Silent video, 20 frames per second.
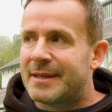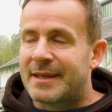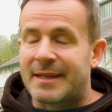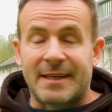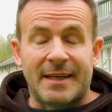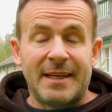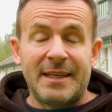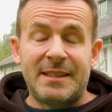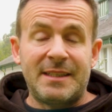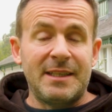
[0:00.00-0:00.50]

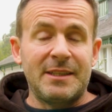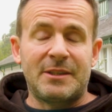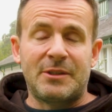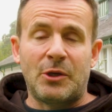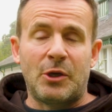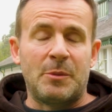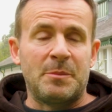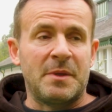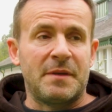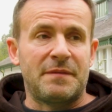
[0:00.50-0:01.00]
Gracie's
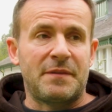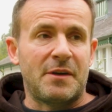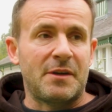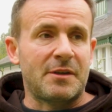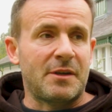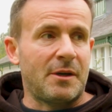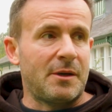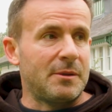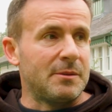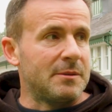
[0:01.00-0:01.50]
taught me
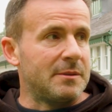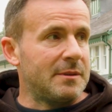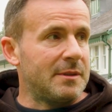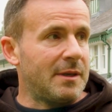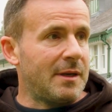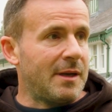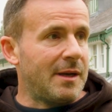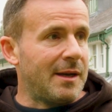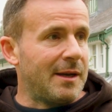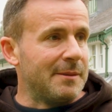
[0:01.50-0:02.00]
fuck all.
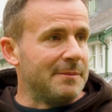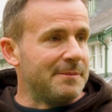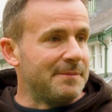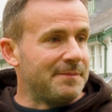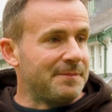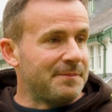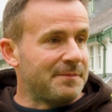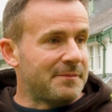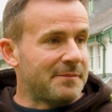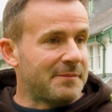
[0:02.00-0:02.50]
Um,